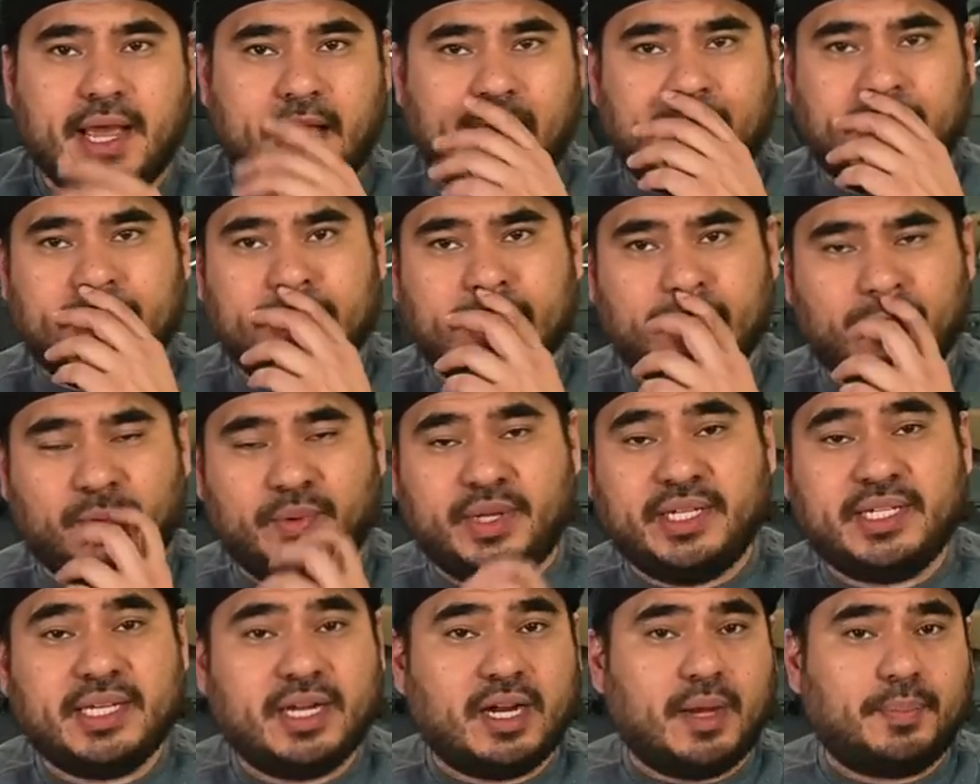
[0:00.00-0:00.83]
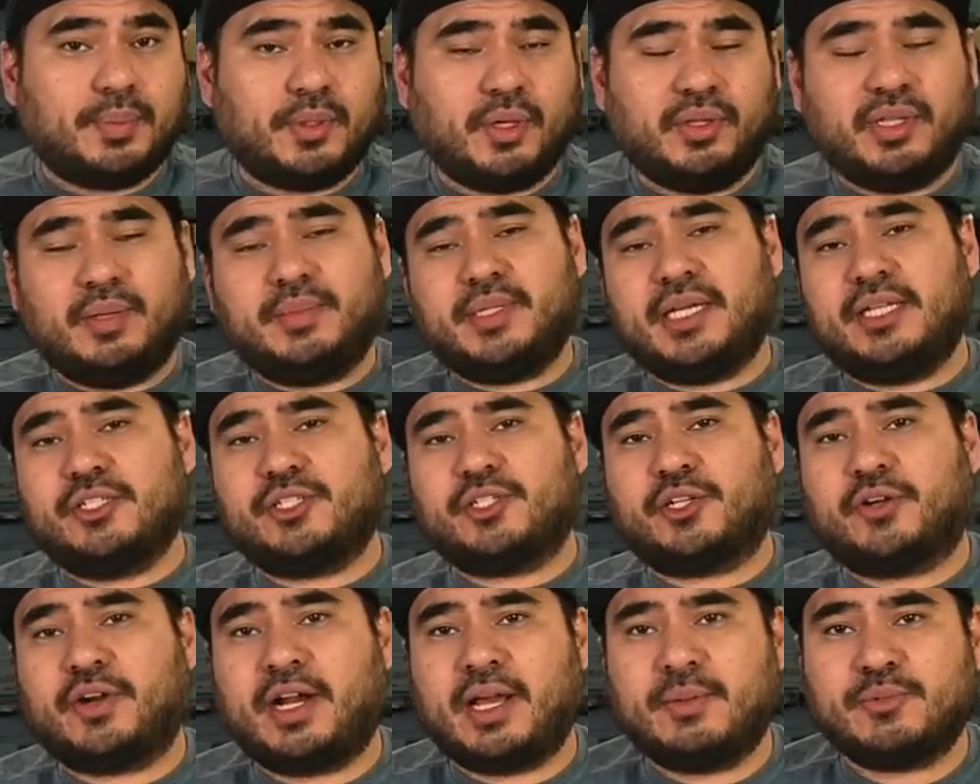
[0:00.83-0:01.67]
And we did upload them to
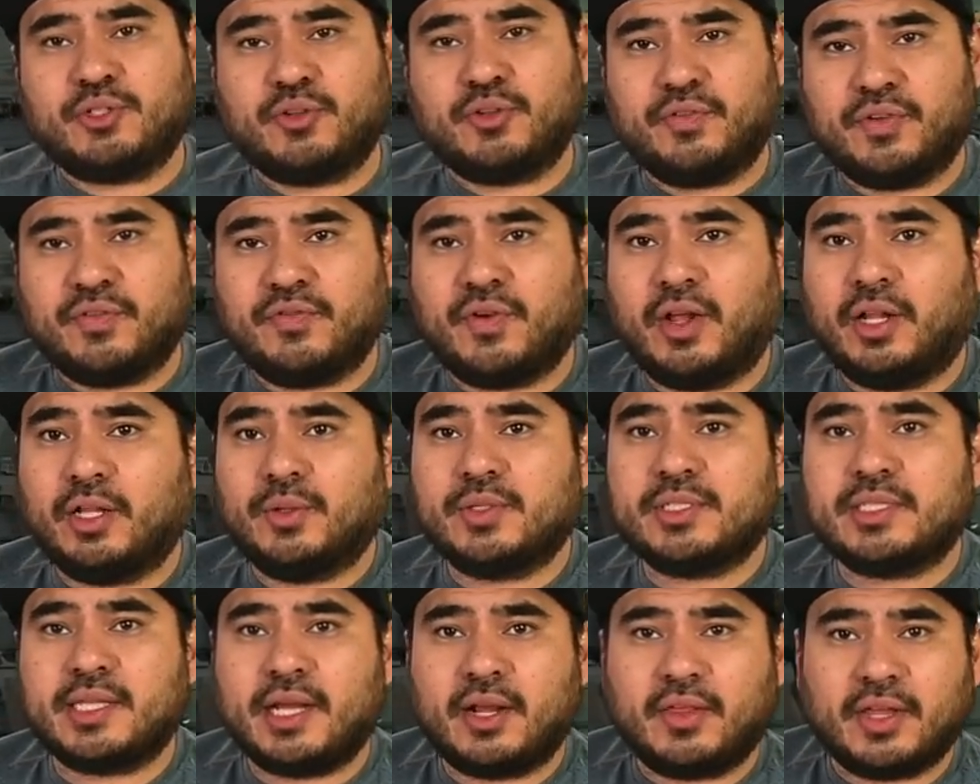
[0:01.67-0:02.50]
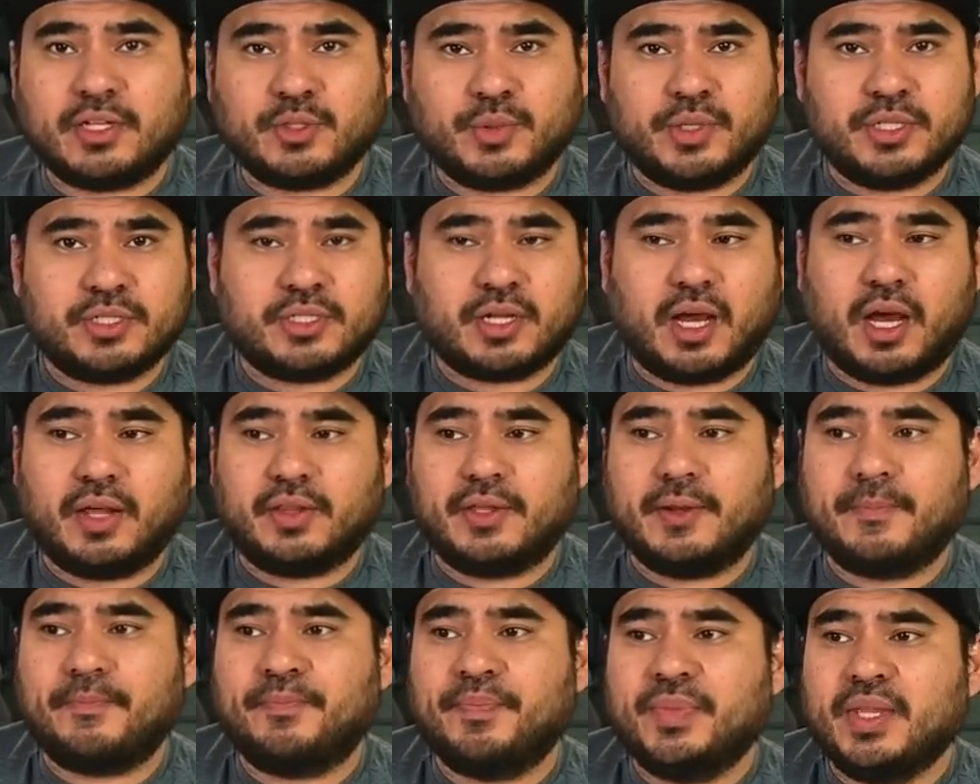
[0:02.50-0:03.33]
Instagram, so if you follow us there, that's where you saw
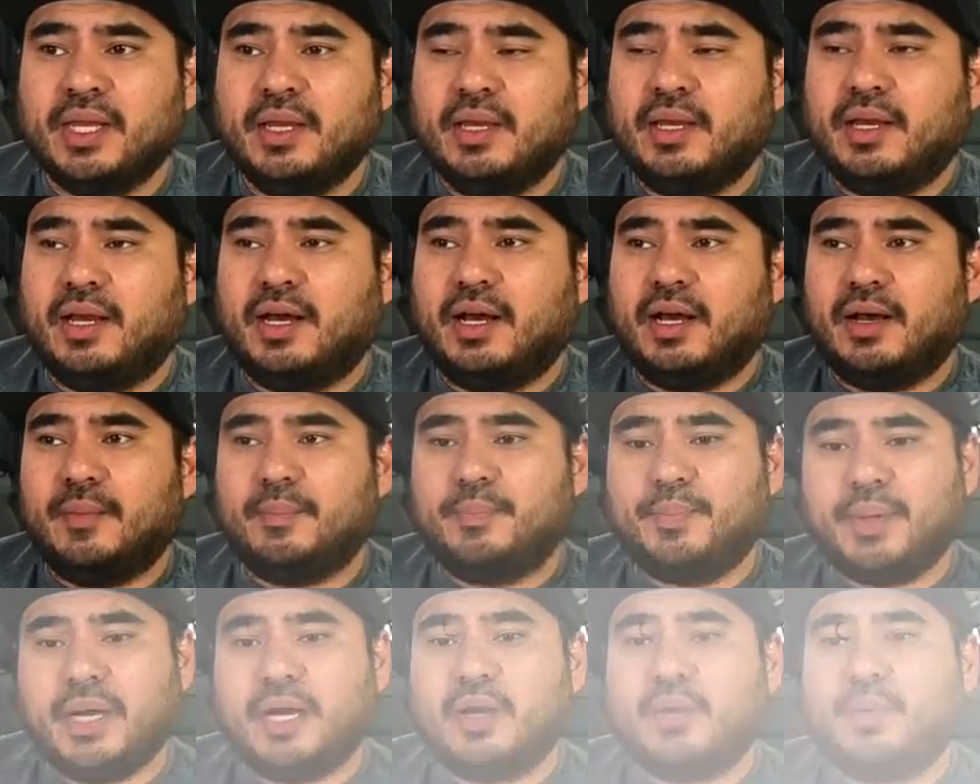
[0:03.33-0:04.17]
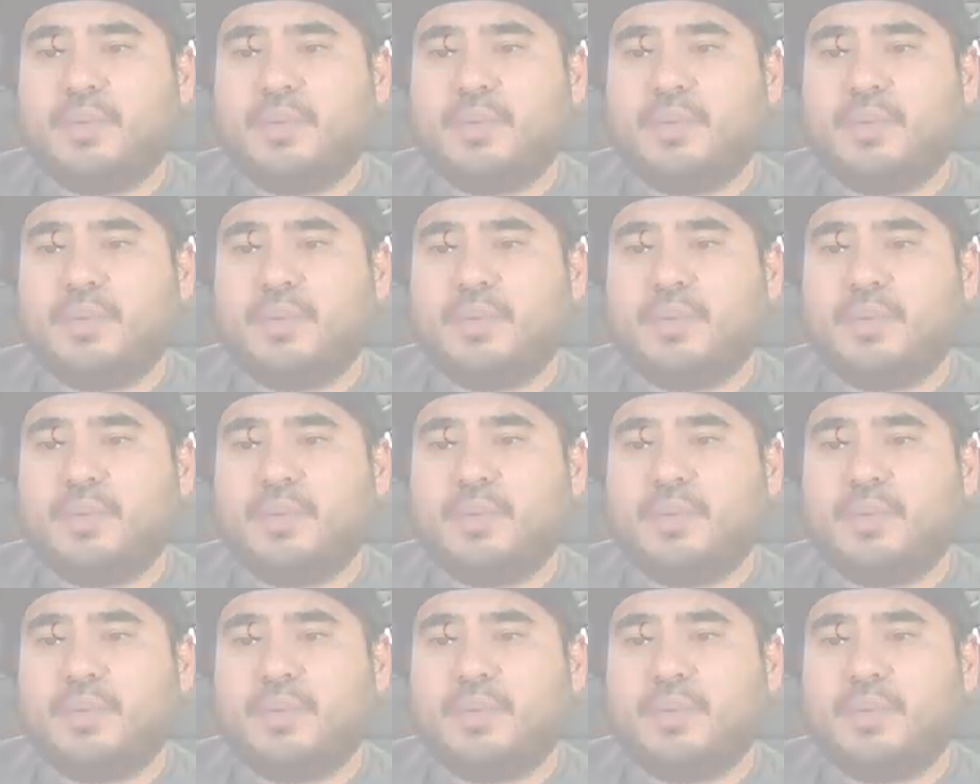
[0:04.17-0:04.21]
them. Um, but